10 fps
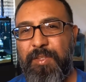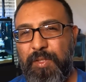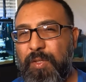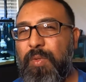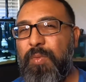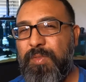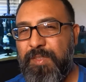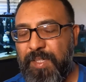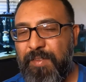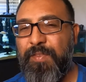you
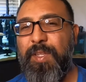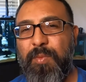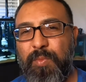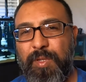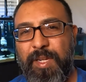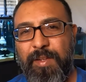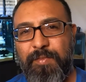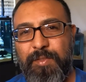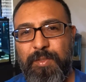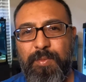definitely would
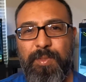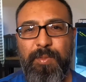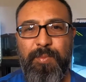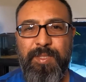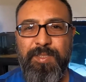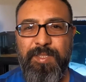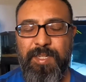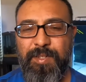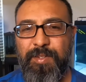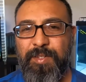have to rinse
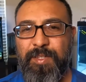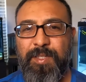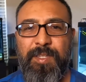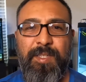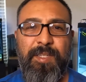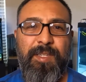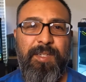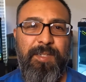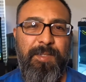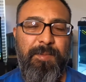out
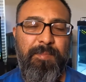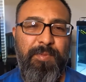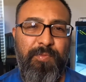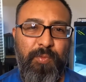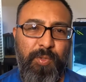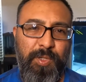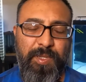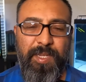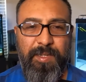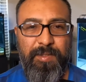before
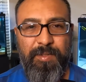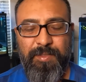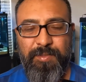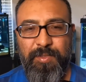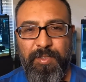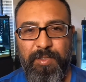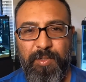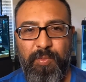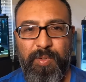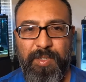you add it onto your
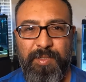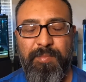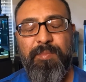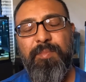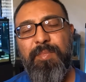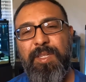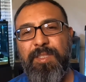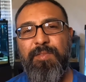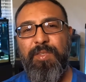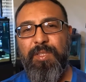aquarium,
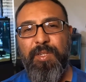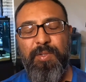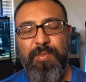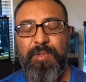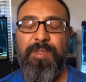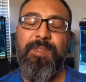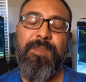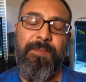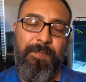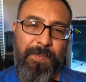because if you don't,
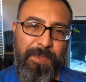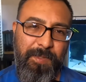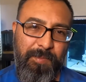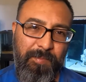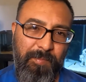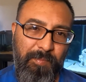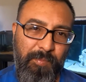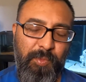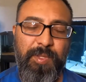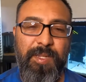
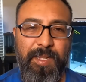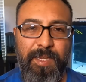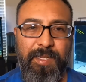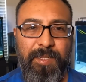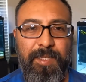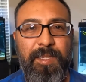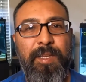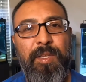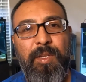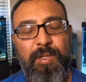more than likely
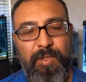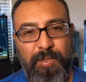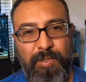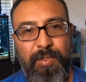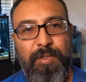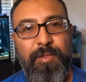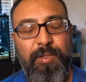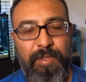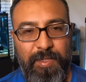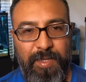
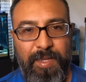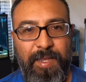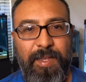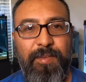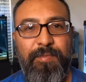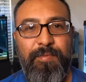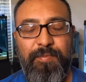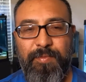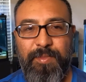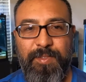you're gonna have
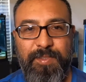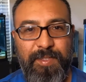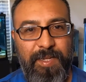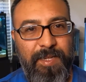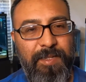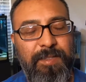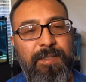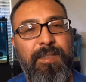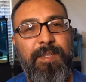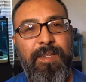the sand
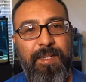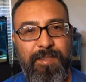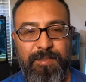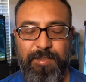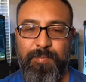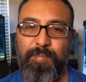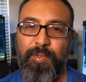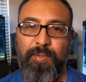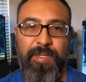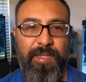kind of just
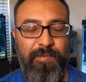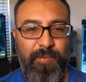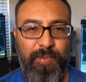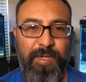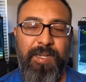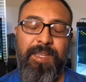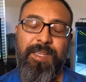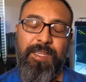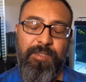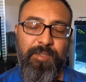blowing everywhere,
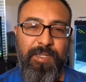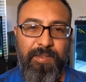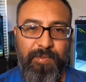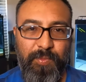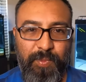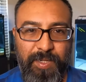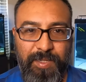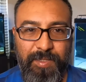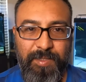and you'd have to wait